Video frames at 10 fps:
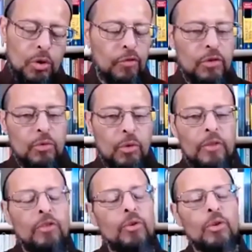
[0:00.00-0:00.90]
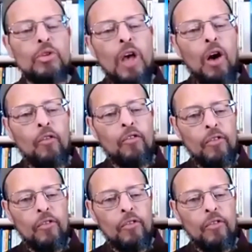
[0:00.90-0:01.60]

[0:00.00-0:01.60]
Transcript: of strength yourself